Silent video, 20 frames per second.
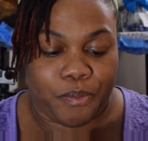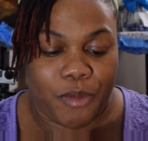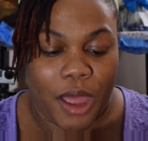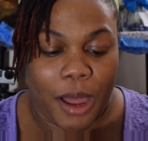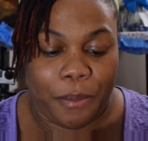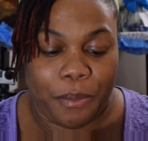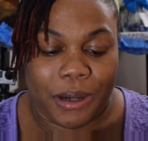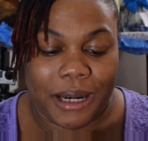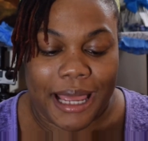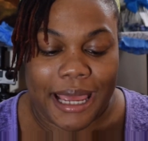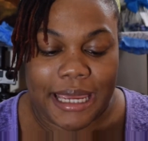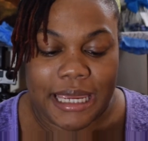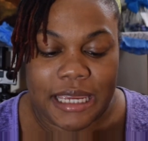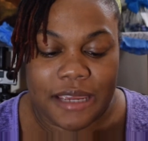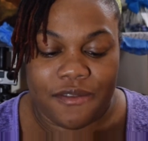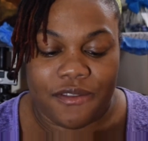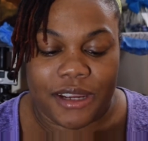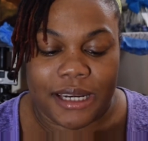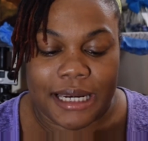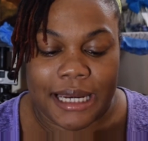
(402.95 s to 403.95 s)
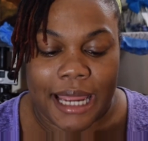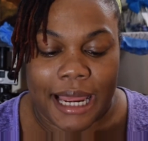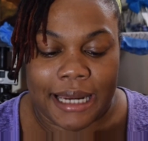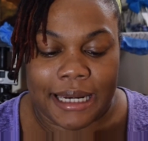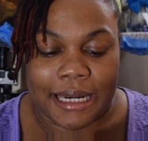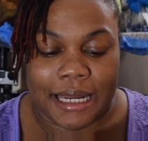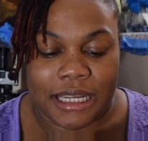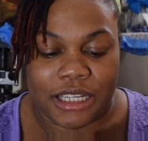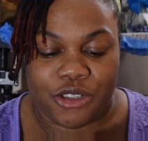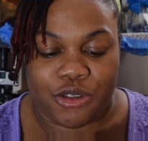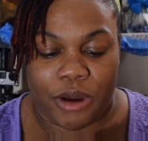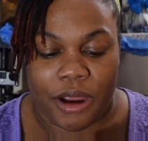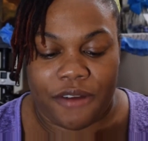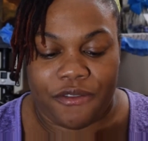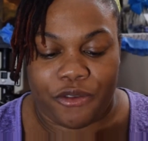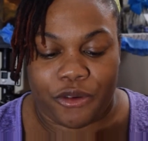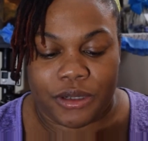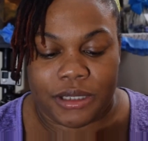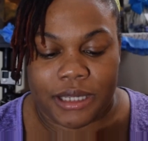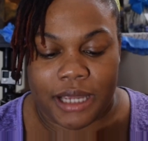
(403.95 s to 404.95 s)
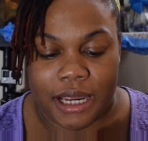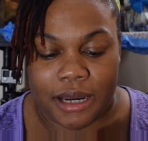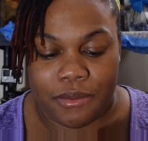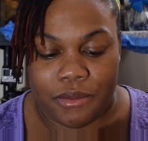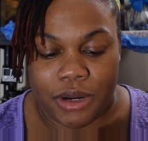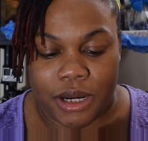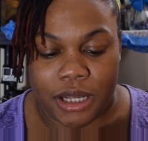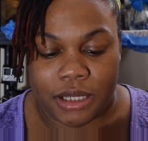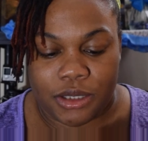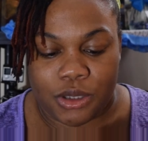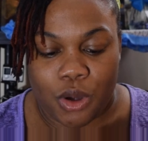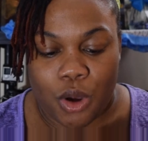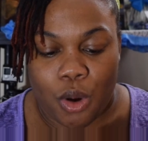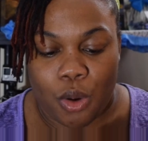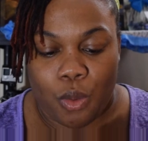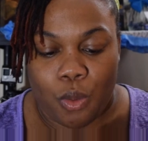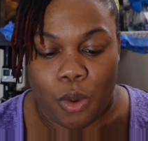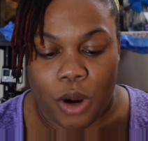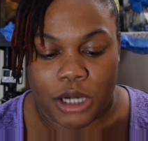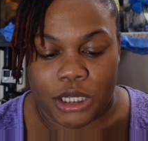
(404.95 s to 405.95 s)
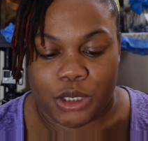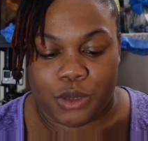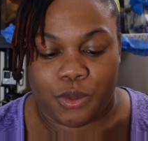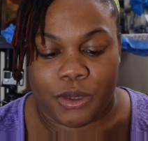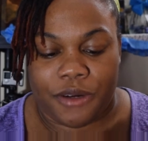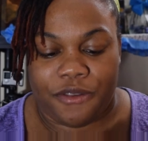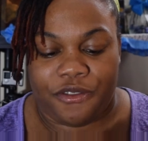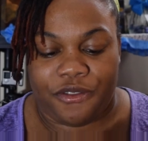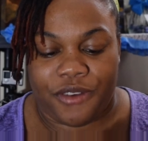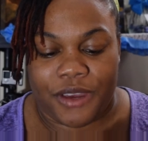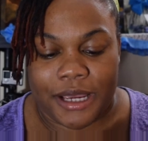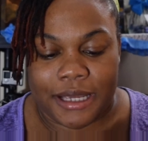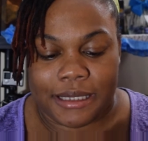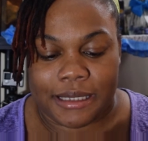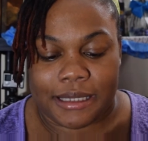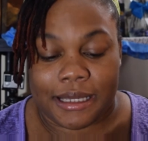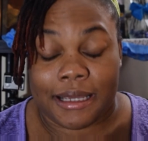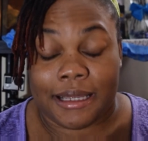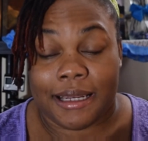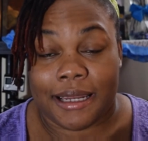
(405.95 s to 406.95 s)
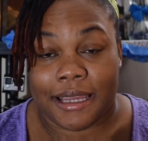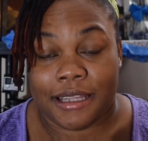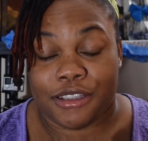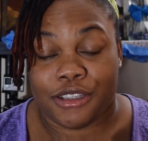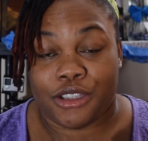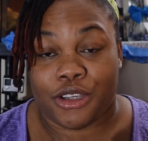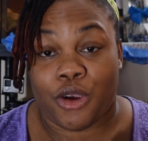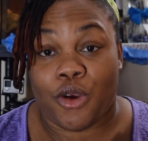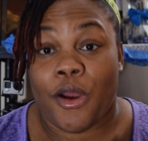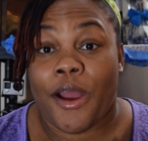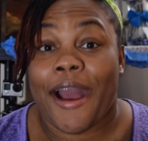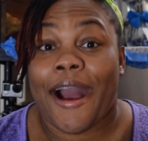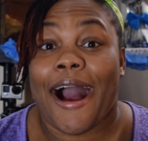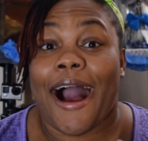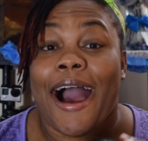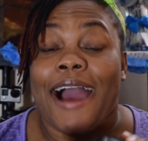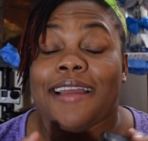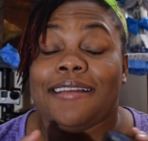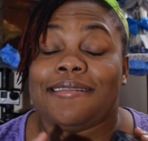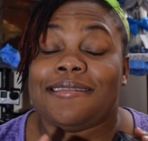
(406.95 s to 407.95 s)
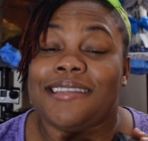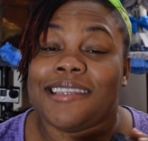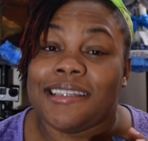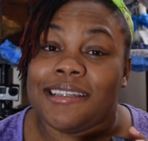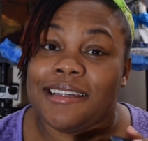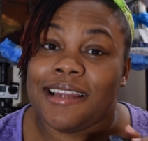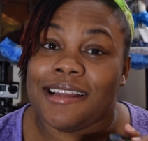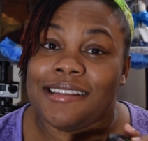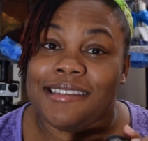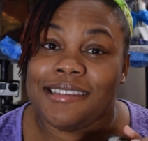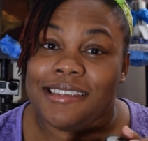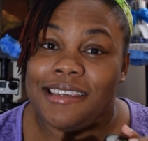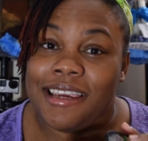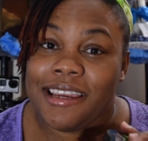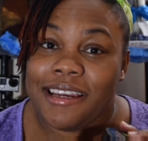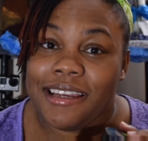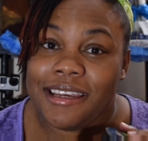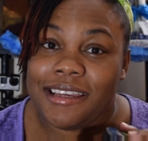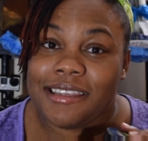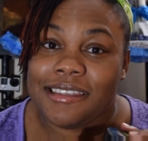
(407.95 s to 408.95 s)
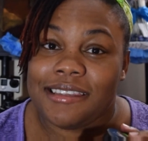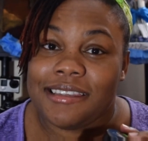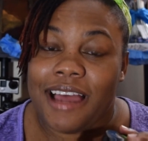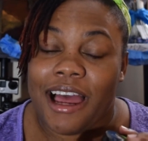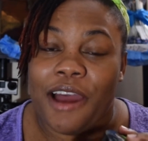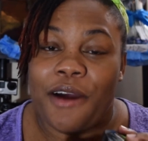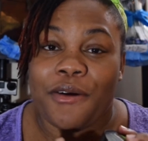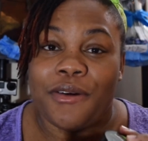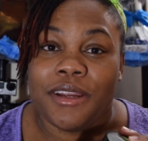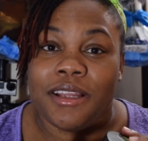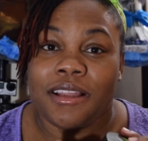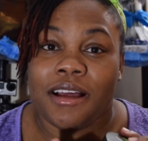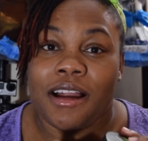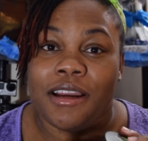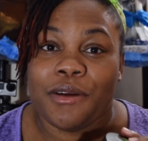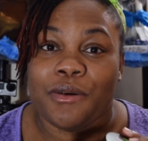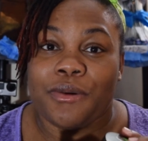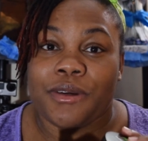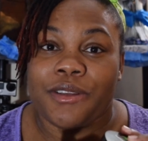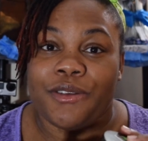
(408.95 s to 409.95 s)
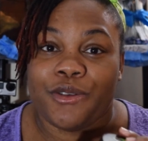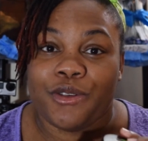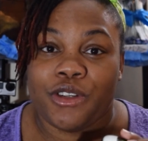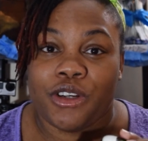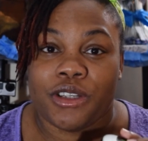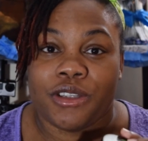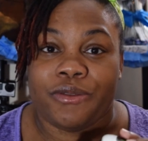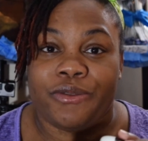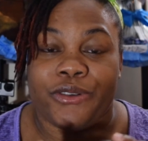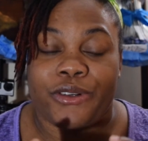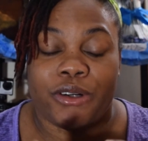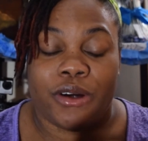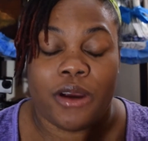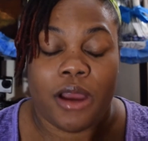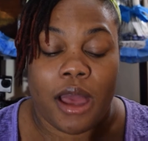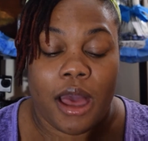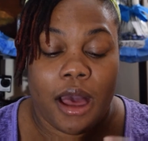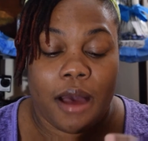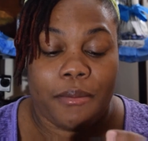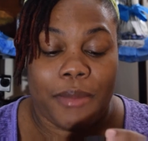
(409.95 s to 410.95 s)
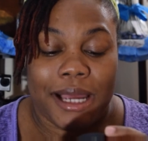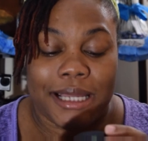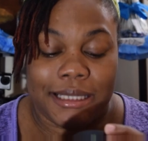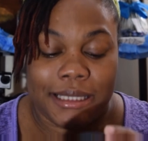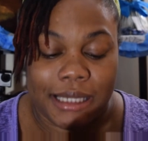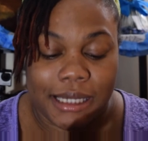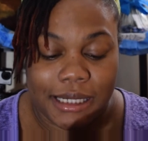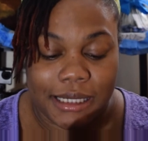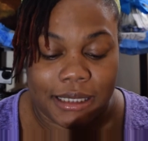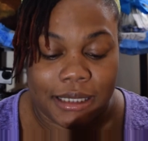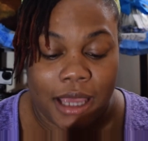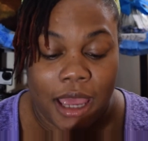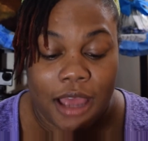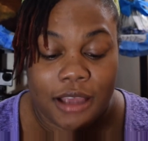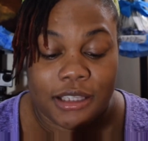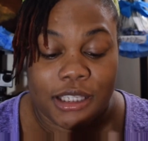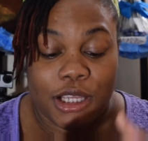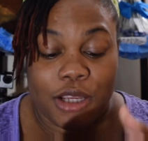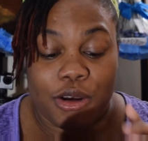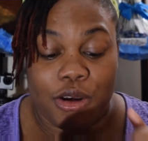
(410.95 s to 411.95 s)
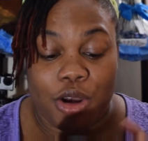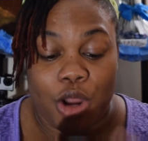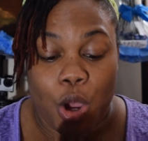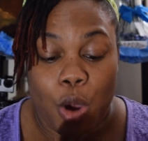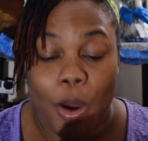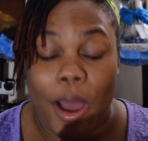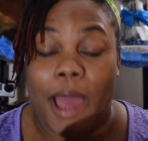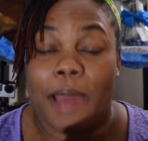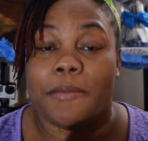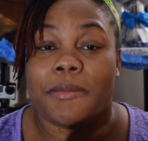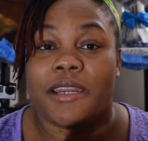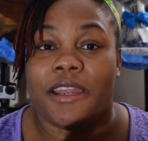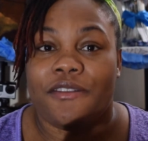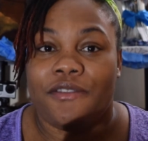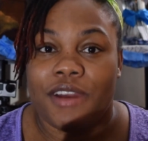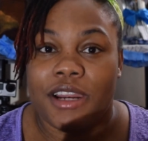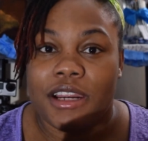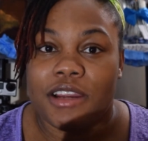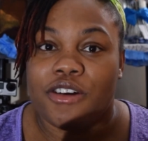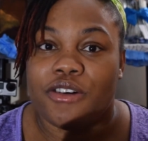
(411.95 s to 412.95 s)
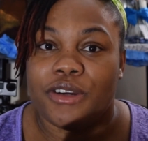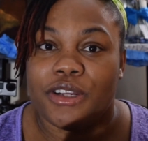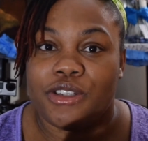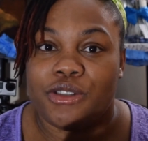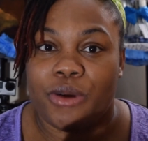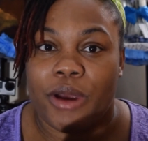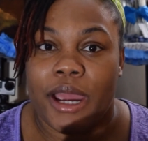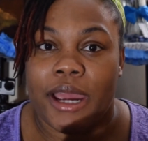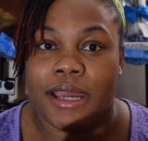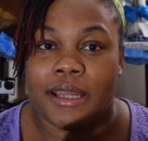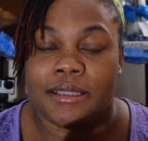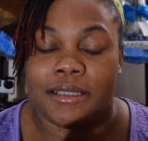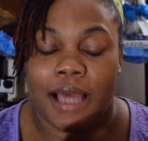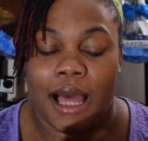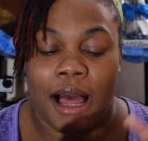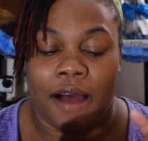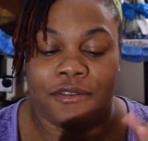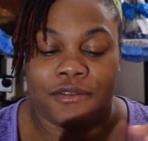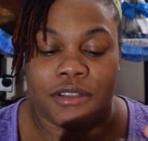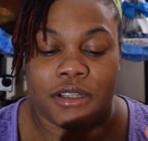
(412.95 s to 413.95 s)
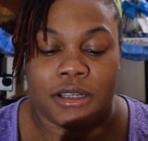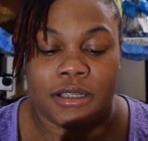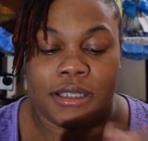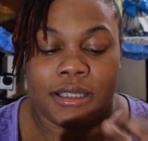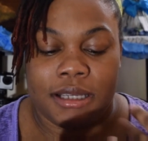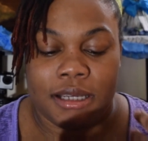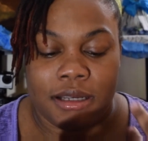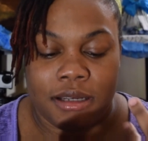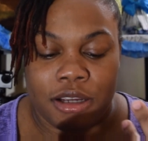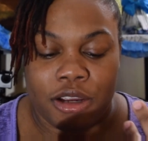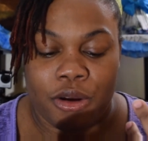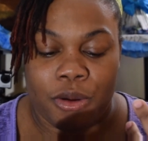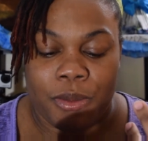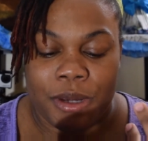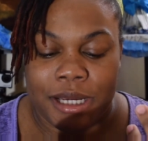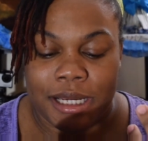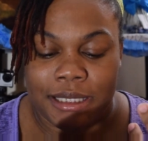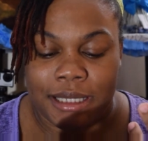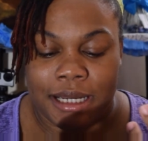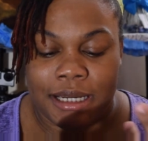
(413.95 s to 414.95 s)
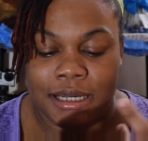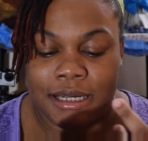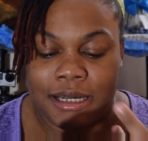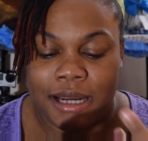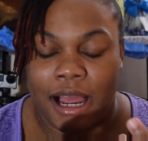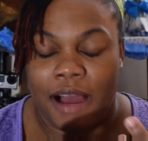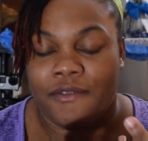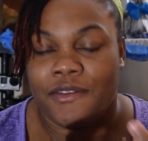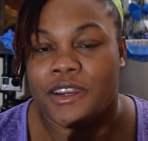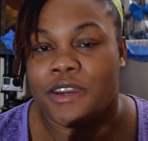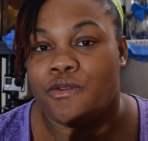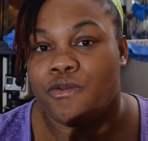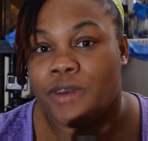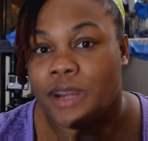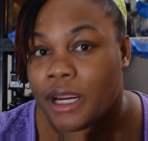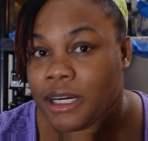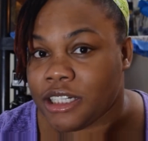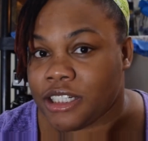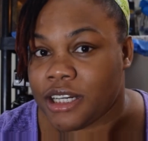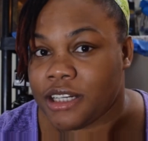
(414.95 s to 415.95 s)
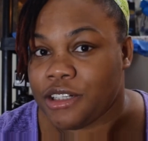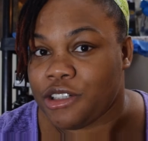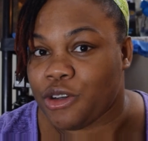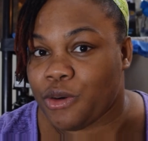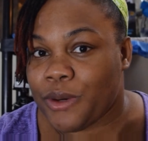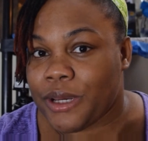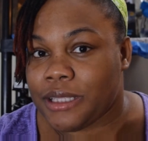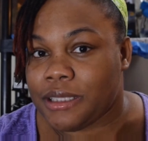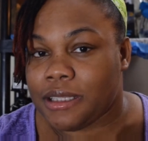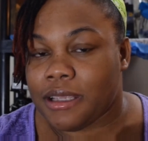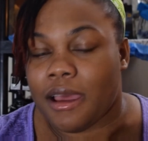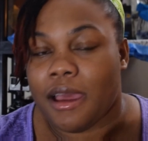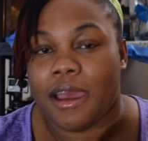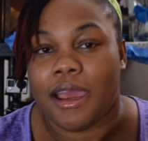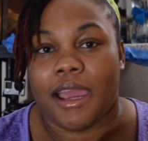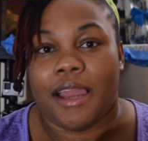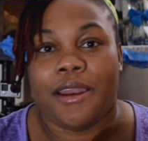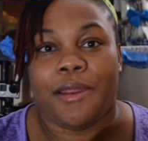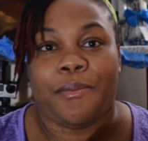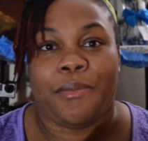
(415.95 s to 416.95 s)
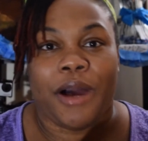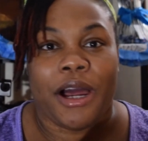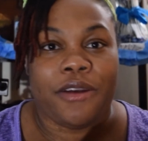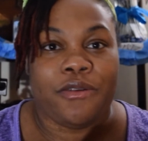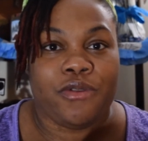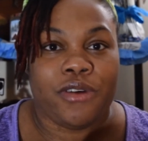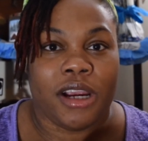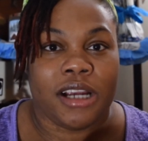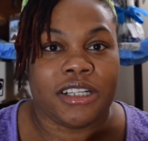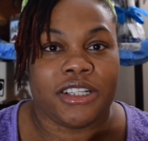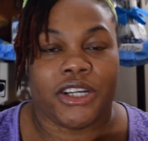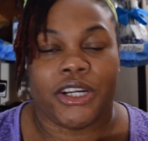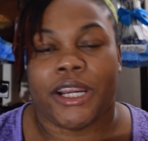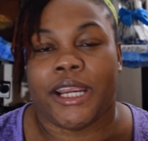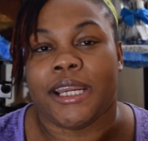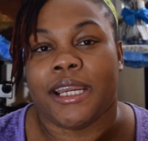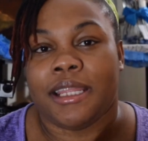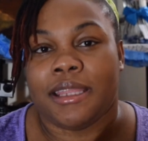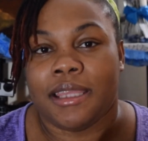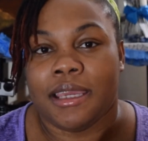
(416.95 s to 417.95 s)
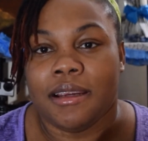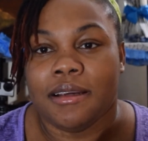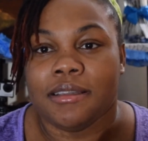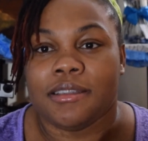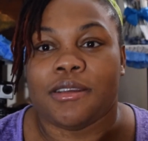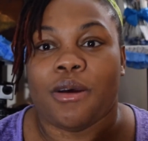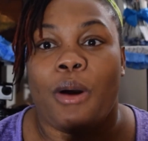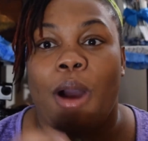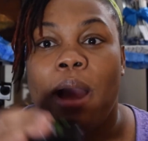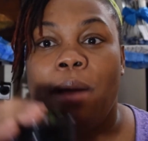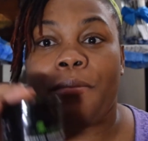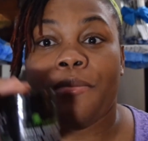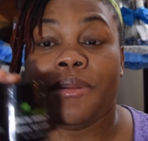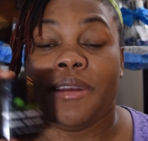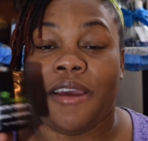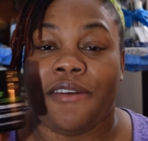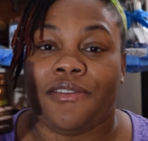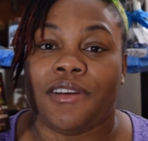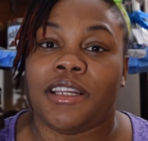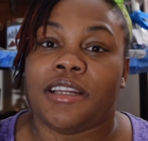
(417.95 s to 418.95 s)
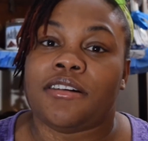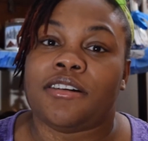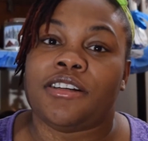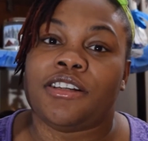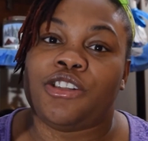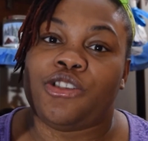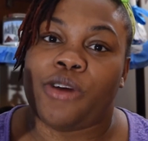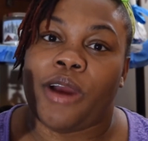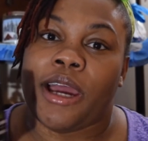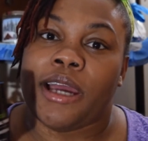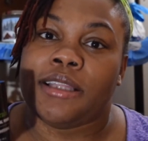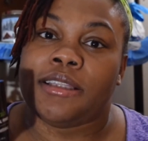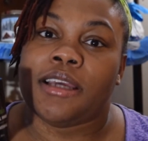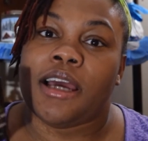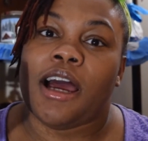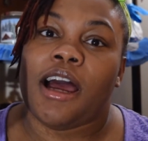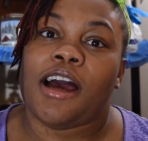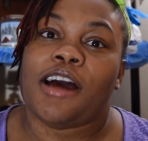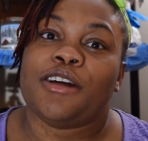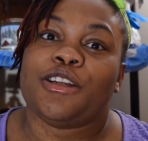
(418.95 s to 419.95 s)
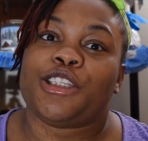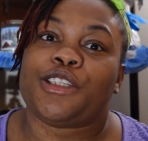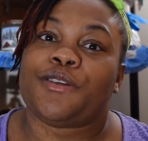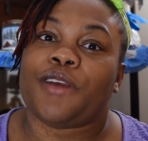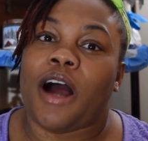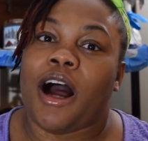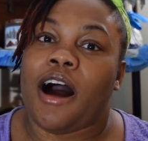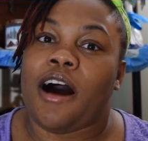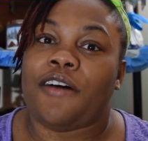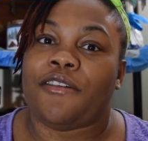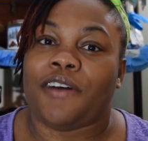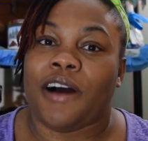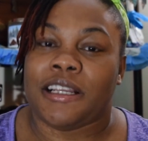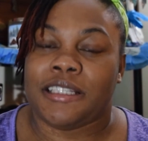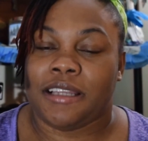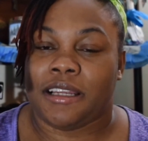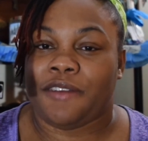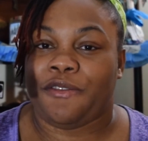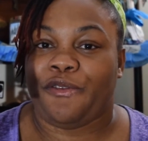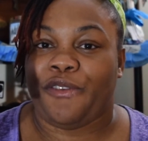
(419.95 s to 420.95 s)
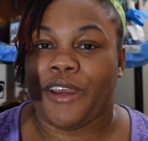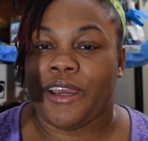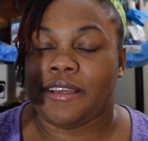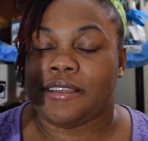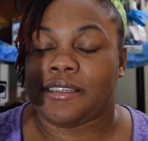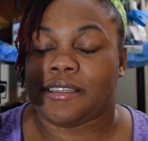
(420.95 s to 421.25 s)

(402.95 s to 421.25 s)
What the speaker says: Apply evenly and let dry for 10 minutes. Wash with face cleanser. I did not see this. I only thought it was just for my teeth. So now I'm definitely going to try it after seeing, you know, because I didn't have any reaction to it, any bad reaction or anything. So I'm definitely going to try it as a face